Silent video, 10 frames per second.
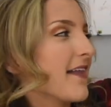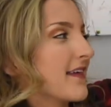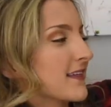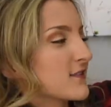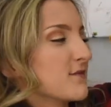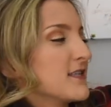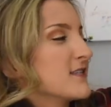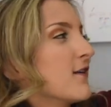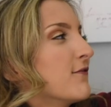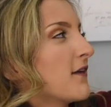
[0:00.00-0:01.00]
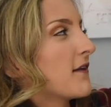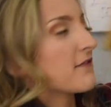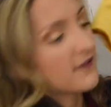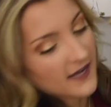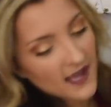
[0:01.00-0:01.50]
I think this will be so fun
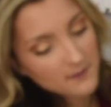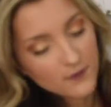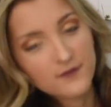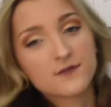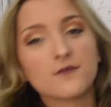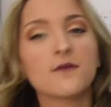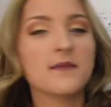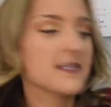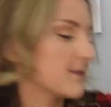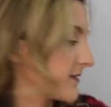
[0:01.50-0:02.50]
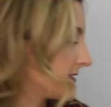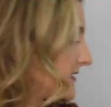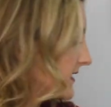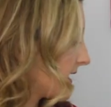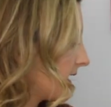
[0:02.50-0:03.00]
for again both school and baseball
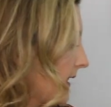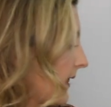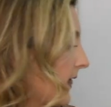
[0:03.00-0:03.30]
season.